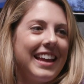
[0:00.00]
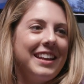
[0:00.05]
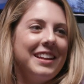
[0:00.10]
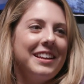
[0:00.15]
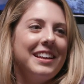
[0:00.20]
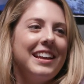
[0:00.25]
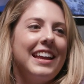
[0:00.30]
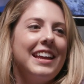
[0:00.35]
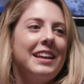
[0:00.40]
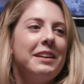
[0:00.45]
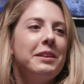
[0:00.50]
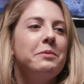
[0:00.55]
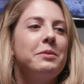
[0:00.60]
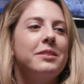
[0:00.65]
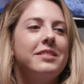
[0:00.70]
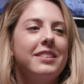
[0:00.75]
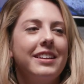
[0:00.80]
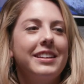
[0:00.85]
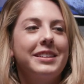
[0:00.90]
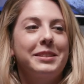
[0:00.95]
And it
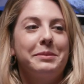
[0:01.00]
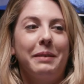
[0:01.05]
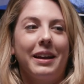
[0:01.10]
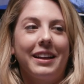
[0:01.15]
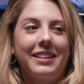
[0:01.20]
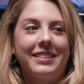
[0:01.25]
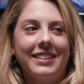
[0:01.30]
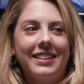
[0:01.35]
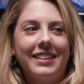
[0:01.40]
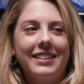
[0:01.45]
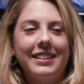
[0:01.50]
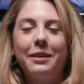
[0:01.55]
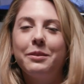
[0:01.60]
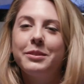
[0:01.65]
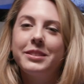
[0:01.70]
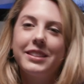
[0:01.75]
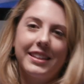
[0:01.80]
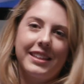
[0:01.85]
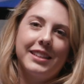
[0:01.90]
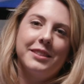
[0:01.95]
was unexpected. That
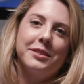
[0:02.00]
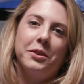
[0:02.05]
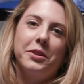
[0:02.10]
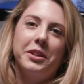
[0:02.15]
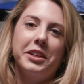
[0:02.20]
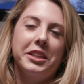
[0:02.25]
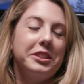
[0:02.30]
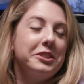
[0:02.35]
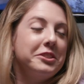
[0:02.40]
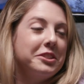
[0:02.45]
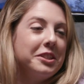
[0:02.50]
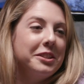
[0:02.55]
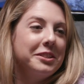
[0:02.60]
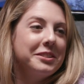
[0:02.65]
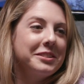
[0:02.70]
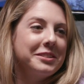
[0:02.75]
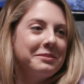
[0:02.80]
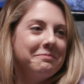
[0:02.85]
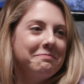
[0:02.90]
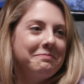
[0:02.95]
was like his only good
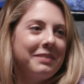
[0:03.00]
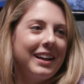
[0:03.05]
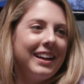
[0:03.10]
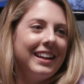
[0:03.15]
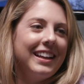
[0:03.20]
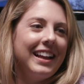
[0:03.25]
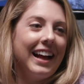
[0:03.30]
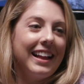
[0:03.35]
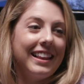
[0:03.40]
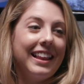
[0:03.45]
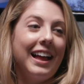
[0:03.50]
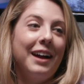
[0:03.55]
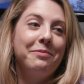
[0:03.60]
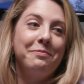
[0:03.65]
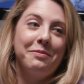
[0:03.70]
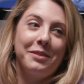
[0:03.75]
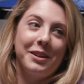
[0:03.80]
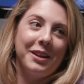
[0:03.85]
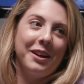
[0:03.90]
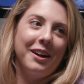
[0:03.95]
joke. But I
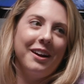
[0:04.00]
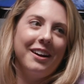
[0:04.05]
laughed pretty